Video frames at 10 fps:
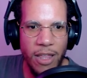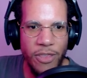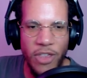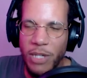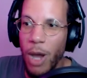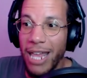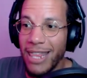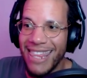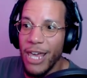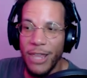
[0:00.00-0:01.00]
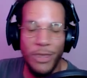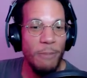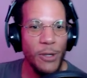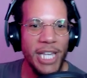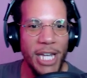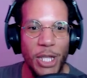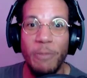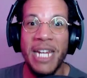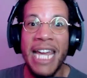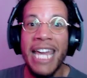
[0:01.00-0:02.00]
This one, if the music
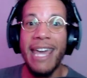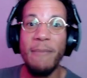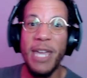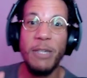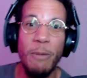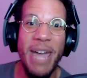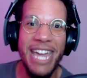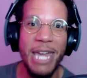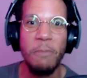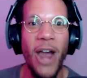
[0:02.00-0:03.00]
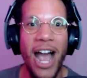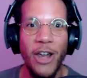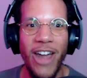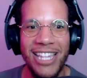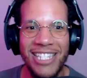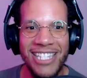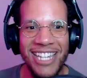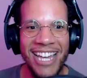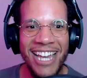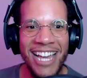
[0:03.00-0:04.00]
looped, that means we're making progress.
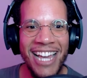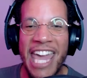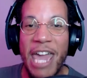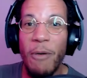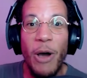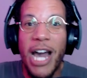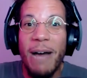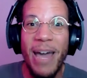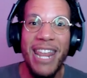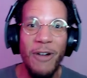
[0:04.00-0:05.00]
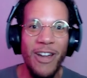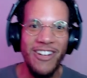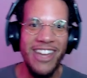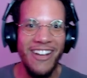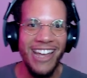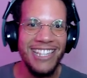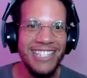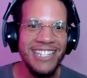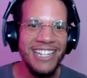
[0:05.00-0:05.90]
He won't come anywhere near us.